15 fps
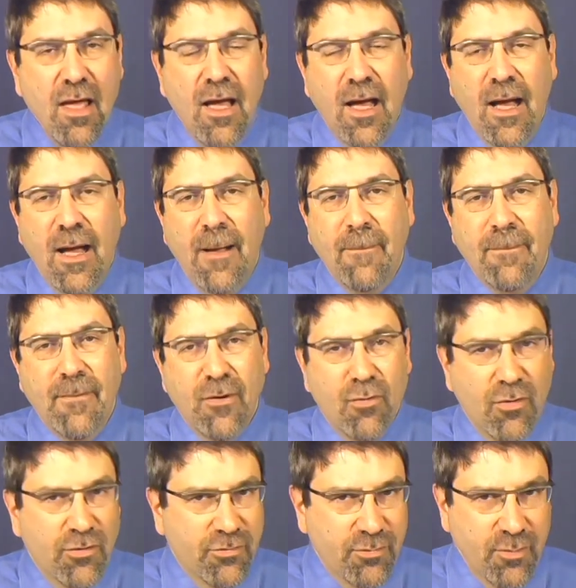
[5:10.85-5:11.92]
Um, of
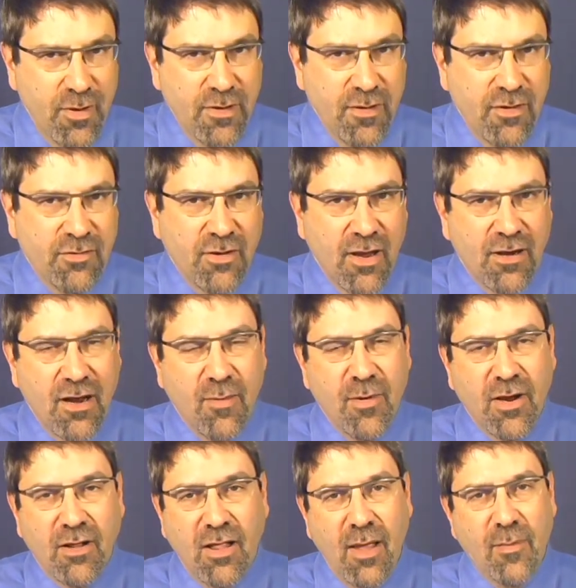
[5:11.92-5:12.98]
course, in this economic
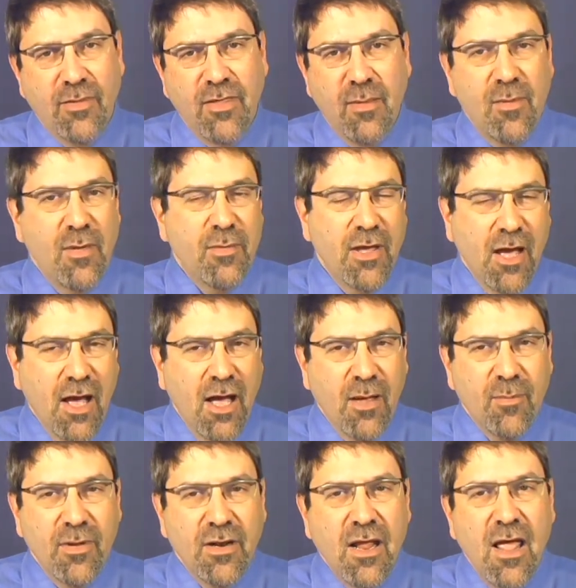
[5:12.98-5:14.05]
climate, they may be high,
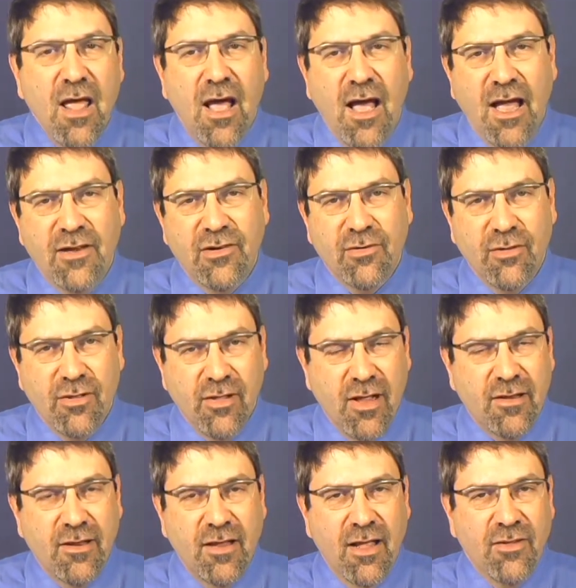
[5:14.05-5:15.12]
but I generally
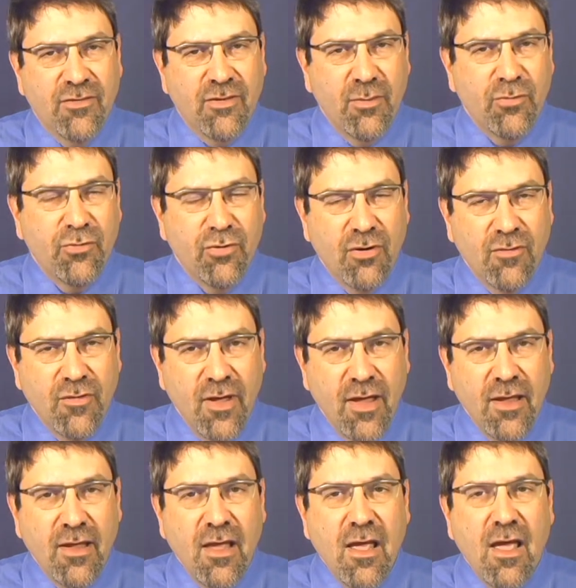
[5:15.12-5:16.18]
like to get some sort of
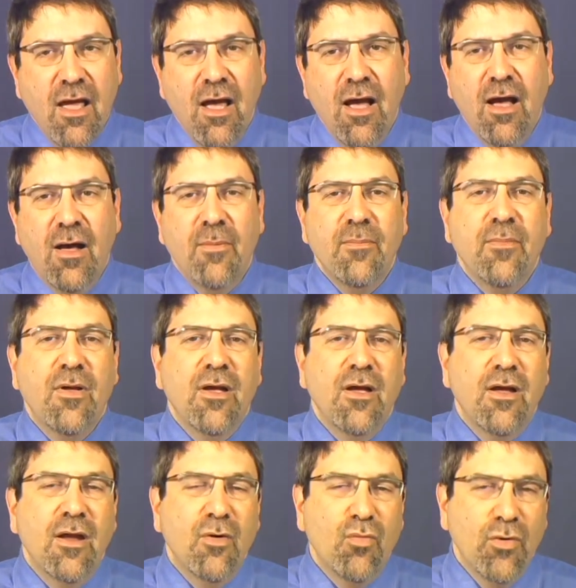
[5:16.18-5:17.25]
a, um,
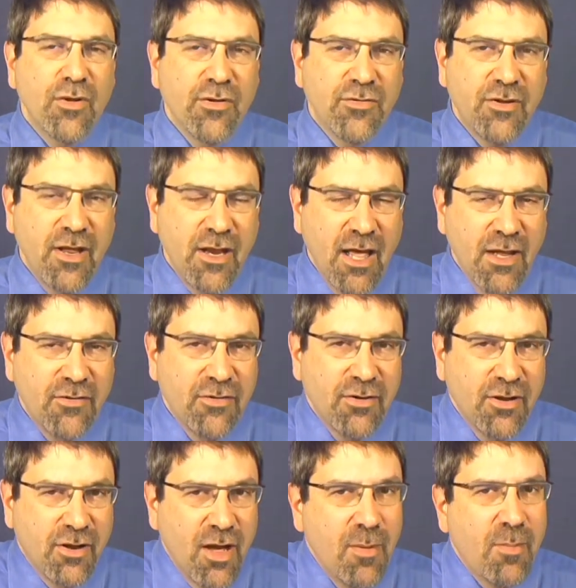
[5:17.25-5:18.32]
a real estate agent
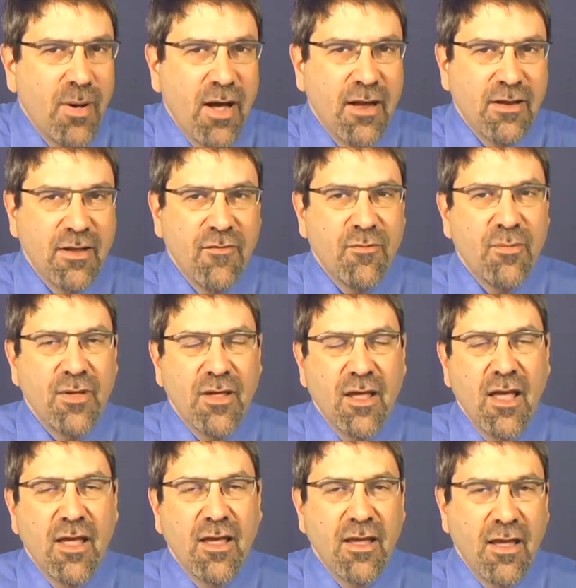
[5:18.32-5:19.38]
to come by and give me
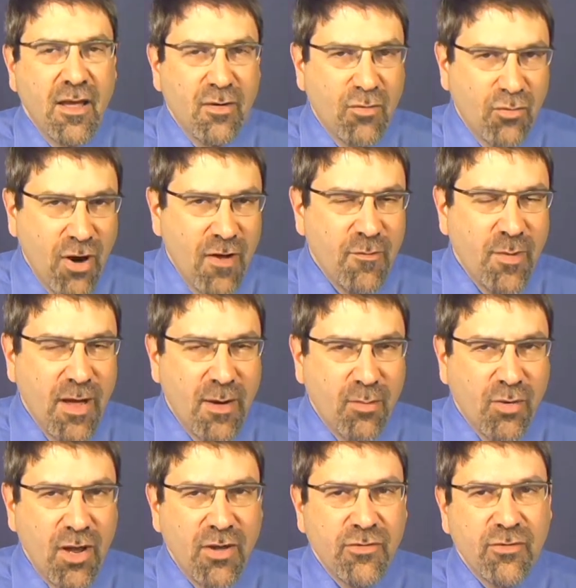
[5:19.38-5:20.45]
a, a drive-by
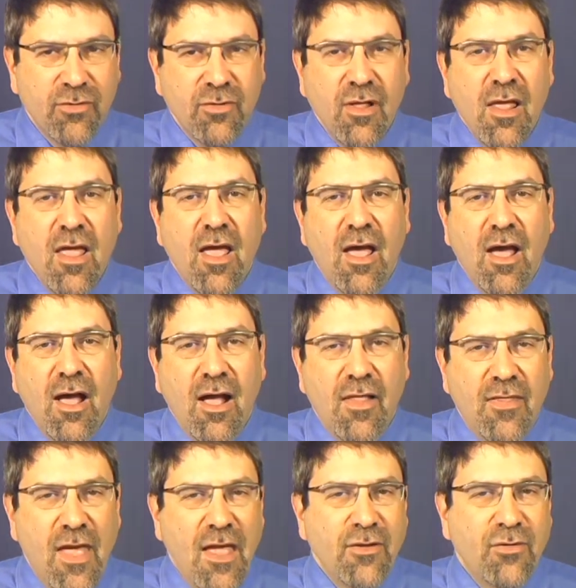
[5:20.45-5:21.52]
appraisal. Uh,
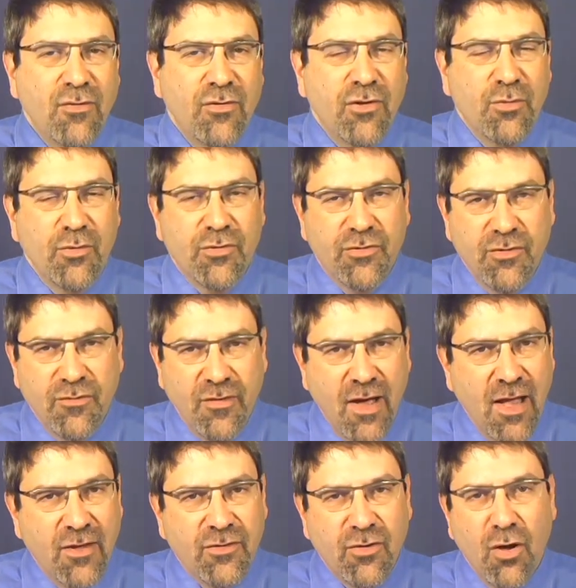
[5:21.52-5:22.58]
that usually will
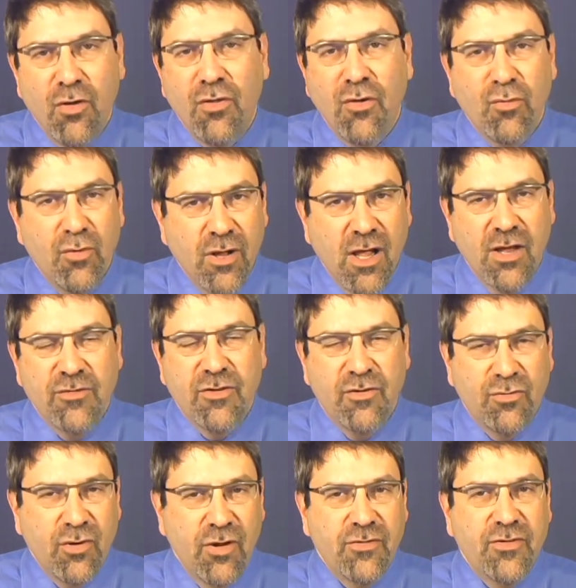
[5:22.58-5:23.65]
suffice, although realize that
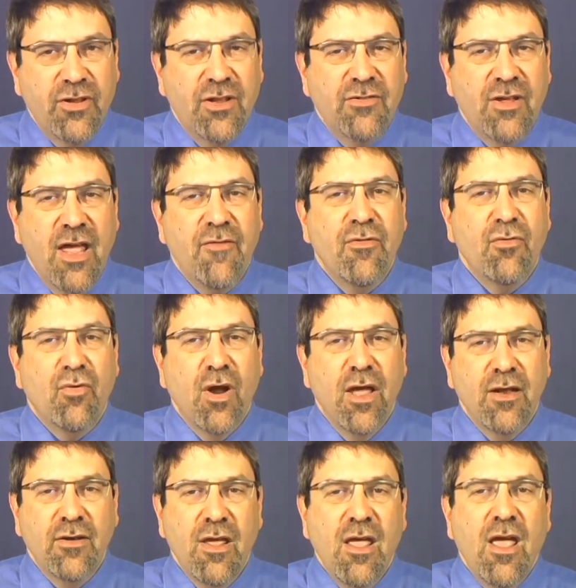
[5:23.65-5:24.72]
trustees have the
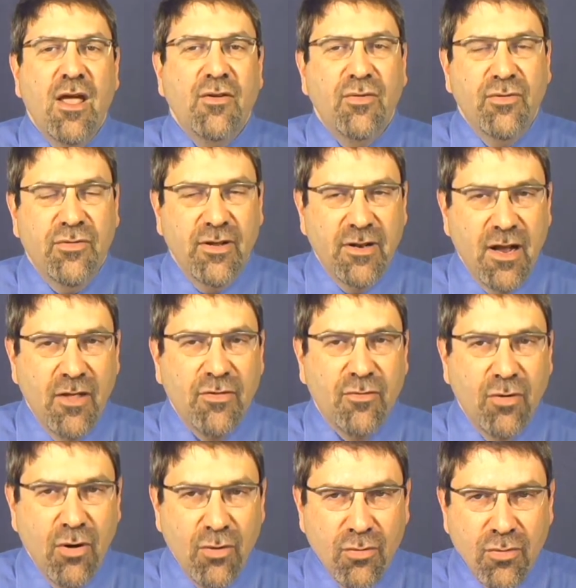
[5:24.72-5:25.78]
right to send out
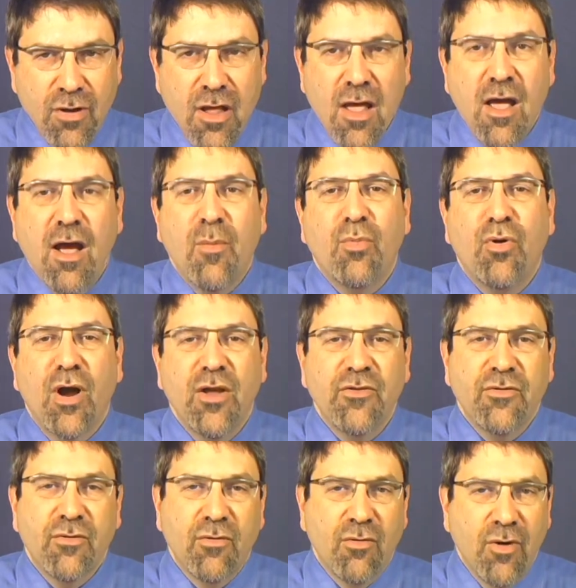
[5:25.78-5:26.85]
their own
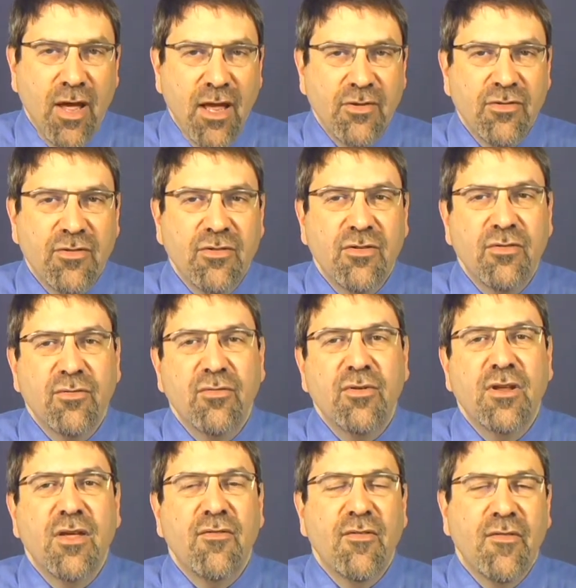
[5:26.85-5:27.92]
appraiser or agent to
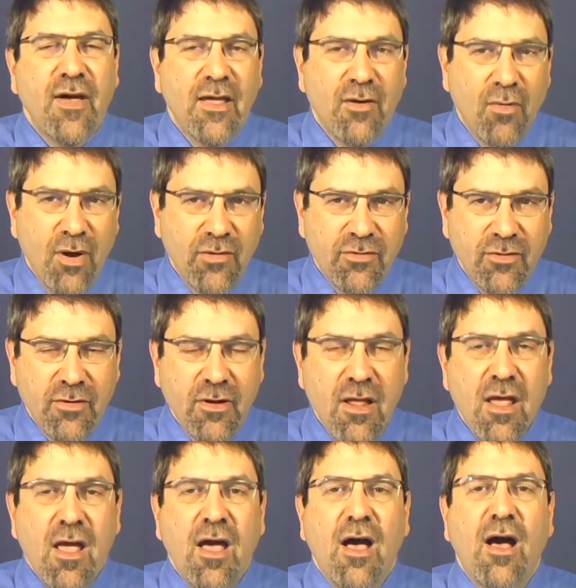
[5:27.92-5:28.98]
give a valuation
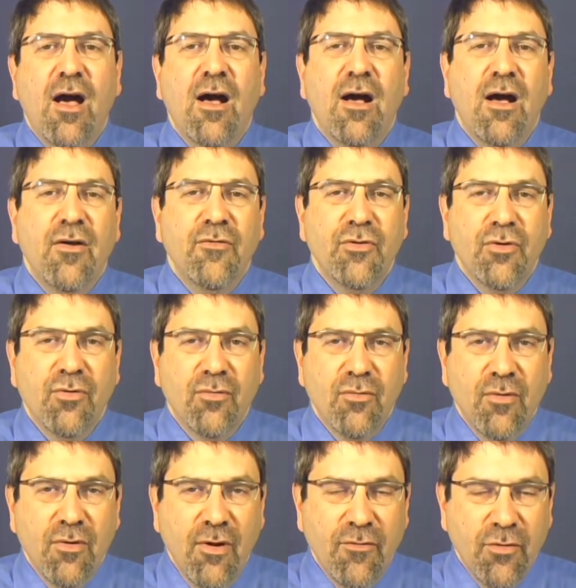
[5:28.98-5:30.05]
uh, of your
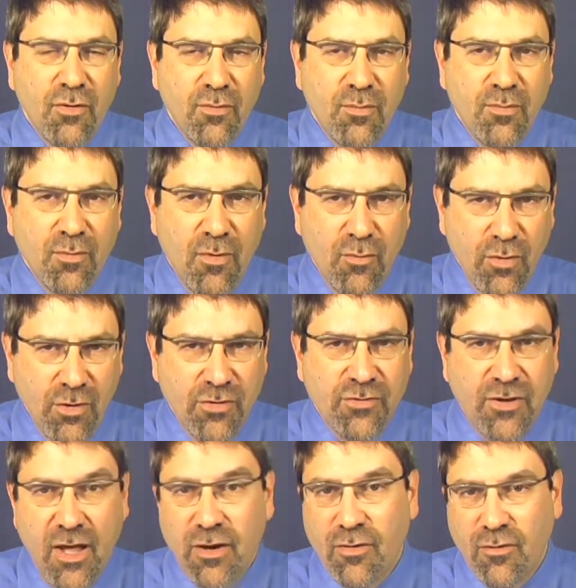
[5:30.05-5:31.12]
of your real
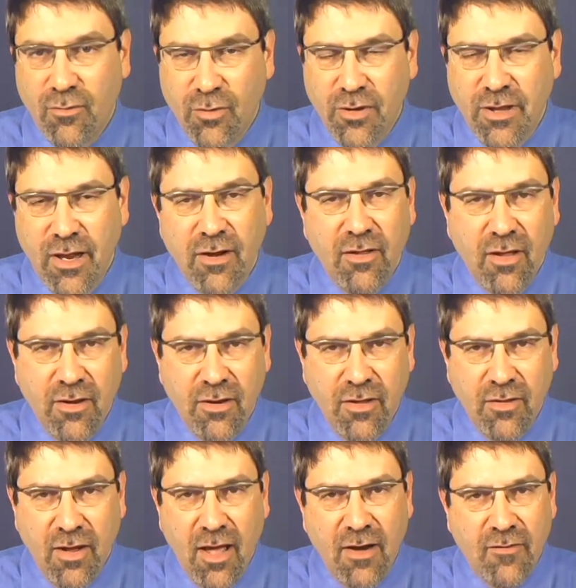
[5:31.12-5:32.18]
estate or really any, any
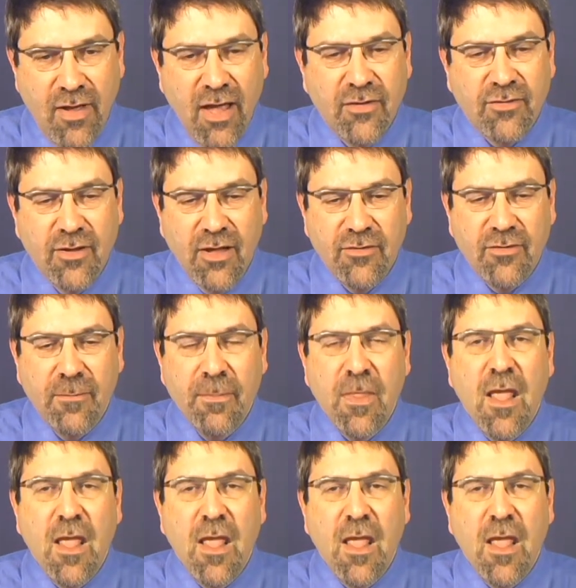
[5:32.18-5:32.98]
other kind of assets.